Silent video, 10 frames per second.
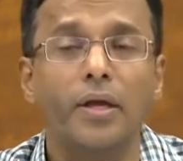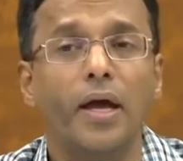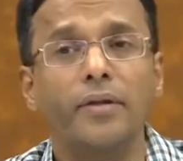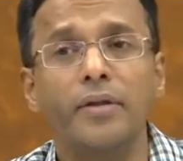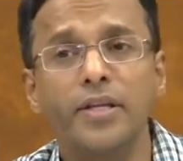
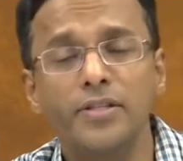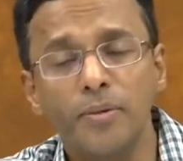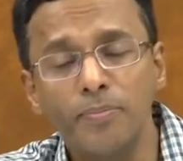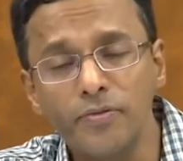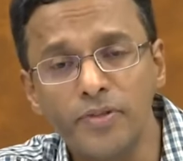Another
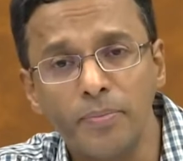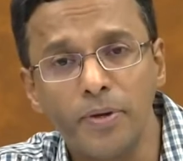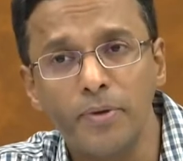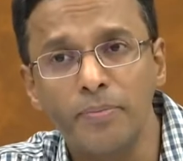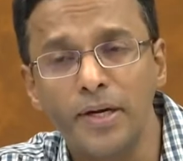example of
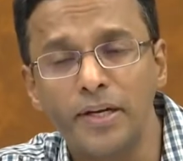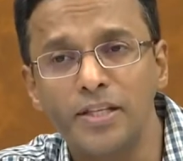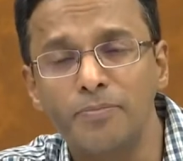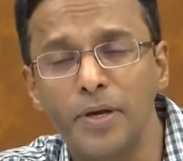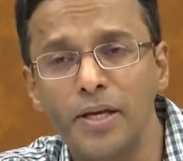separable metric
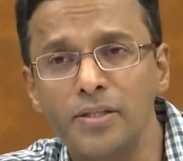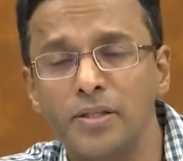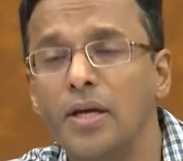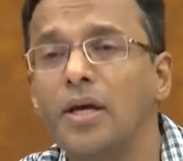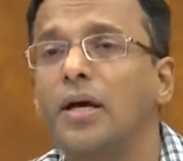space,
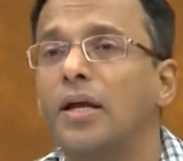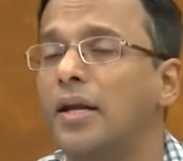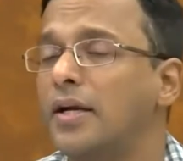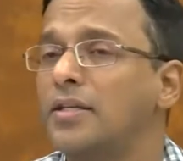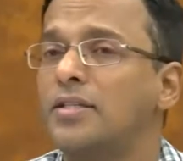
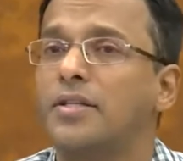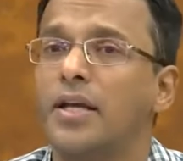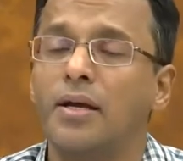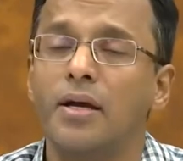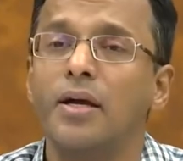let us
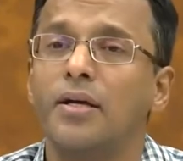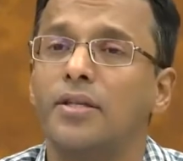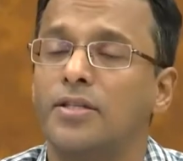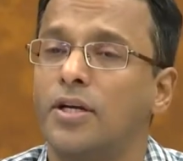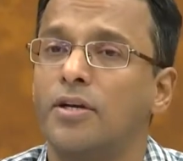take
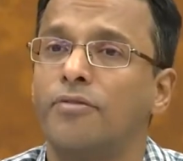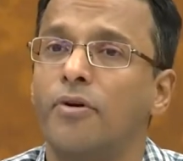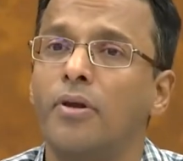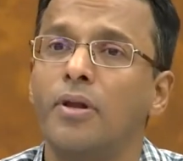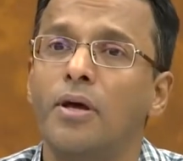the set of
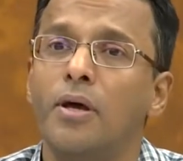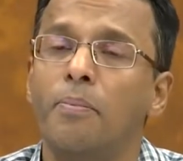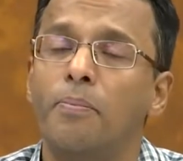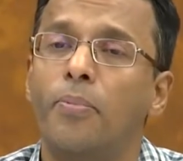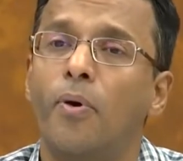all
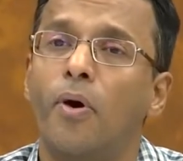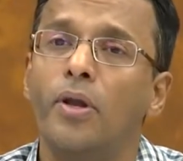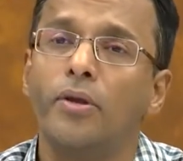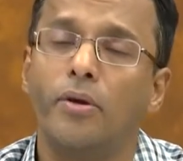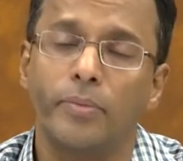
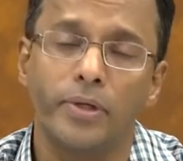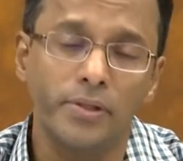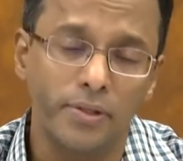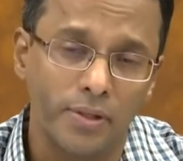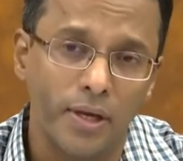
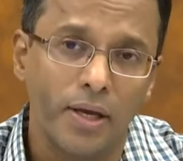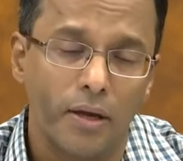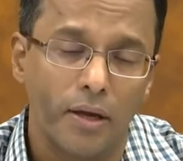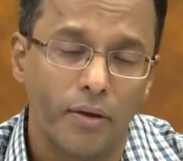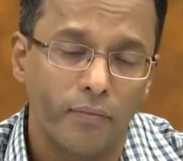polynomials
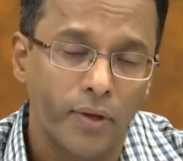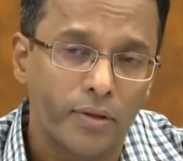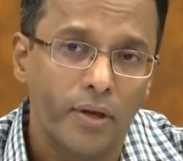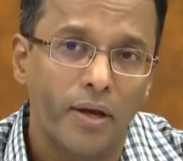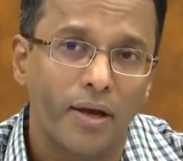
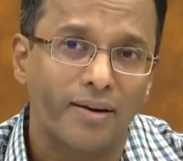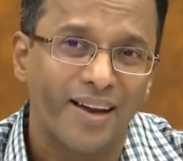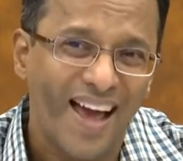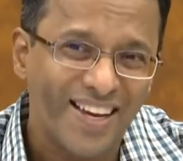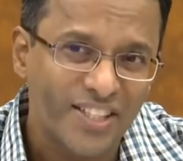with
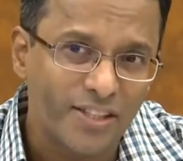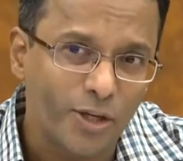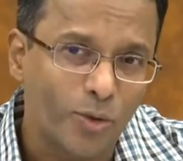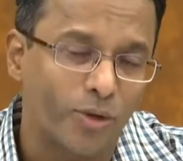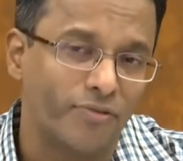rational
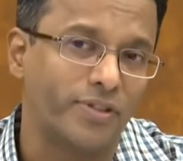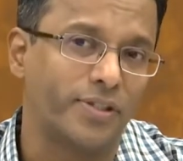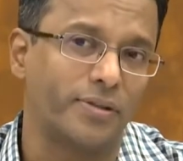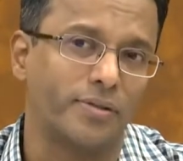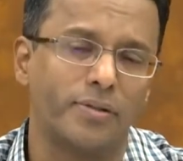
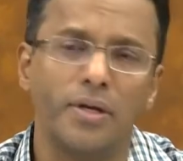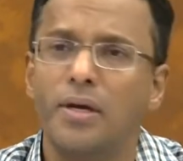coefficients.